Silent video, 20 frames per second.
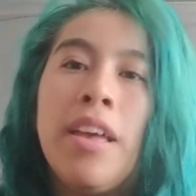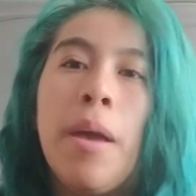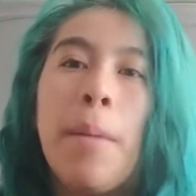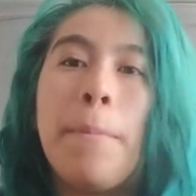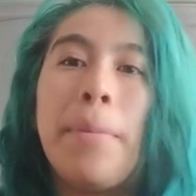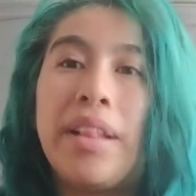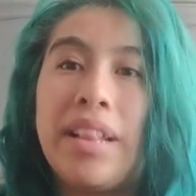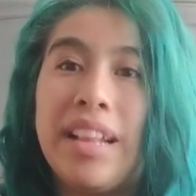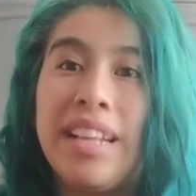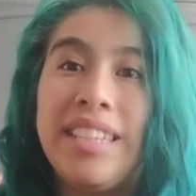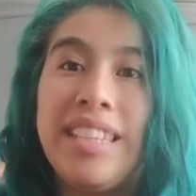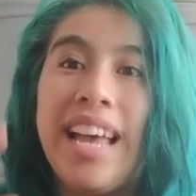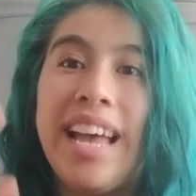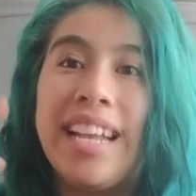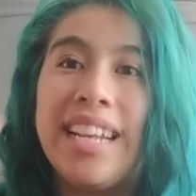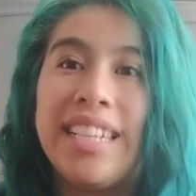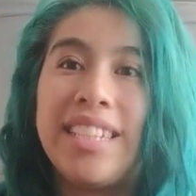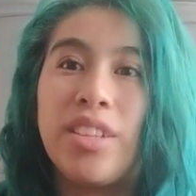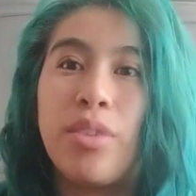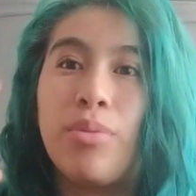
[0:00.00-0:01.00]
But this
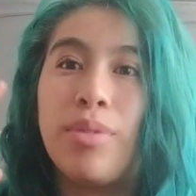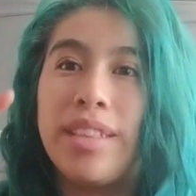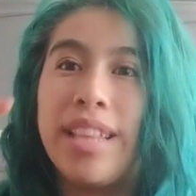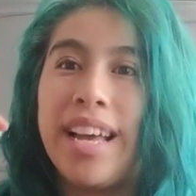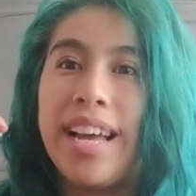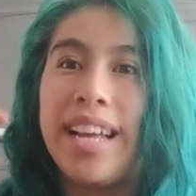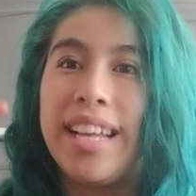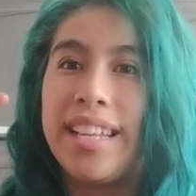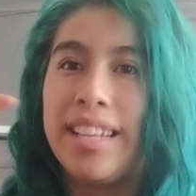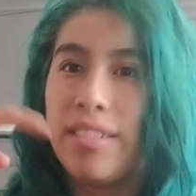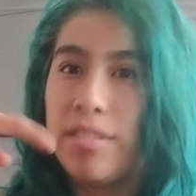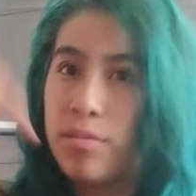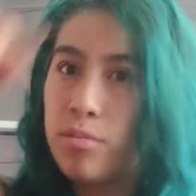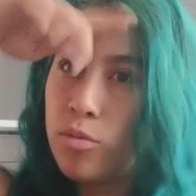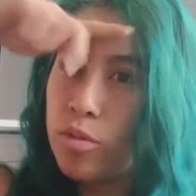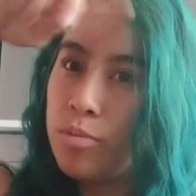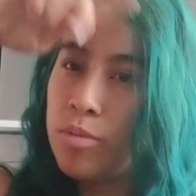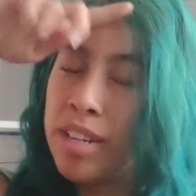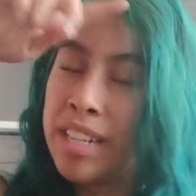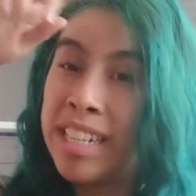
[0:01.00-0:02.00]
hand is the one that
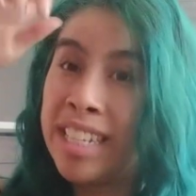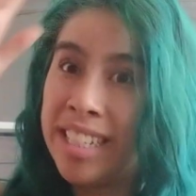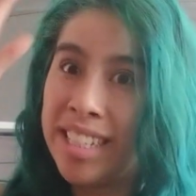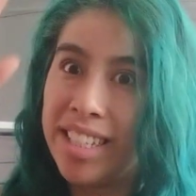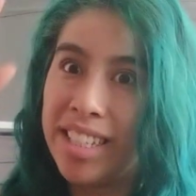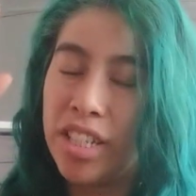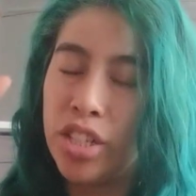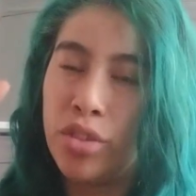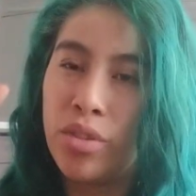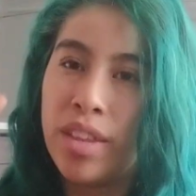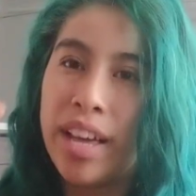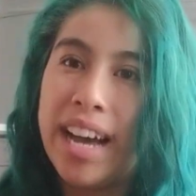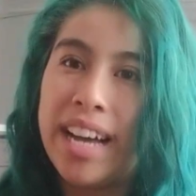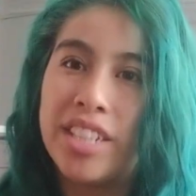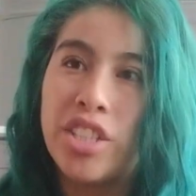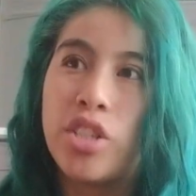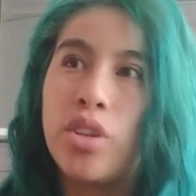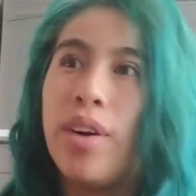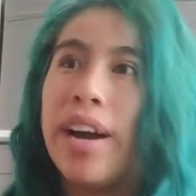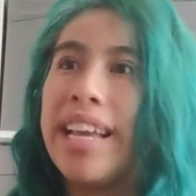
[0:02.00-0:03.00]
needs to do
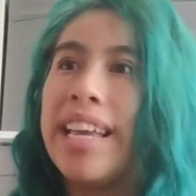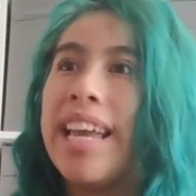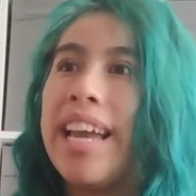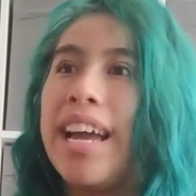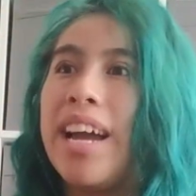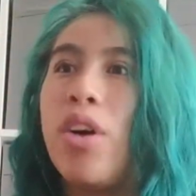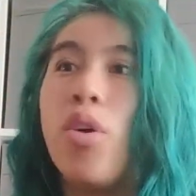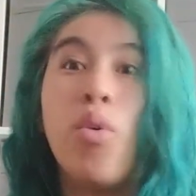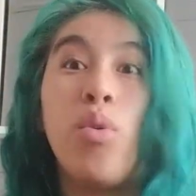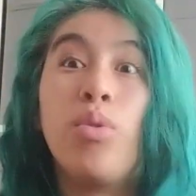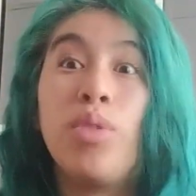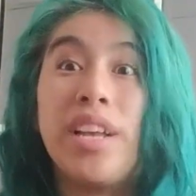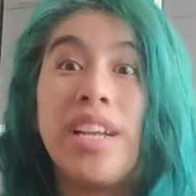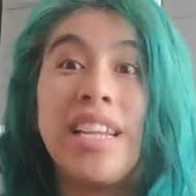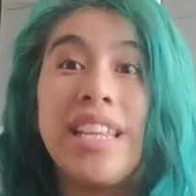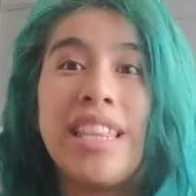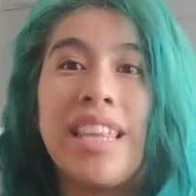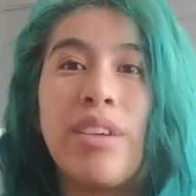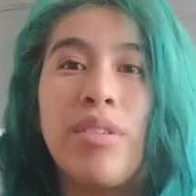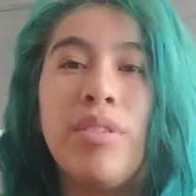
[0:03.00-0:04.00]
that. So I can't hold
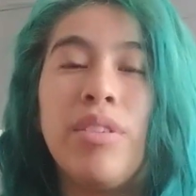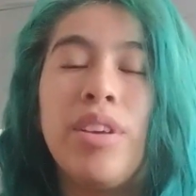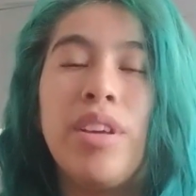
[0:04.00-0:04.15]
anything.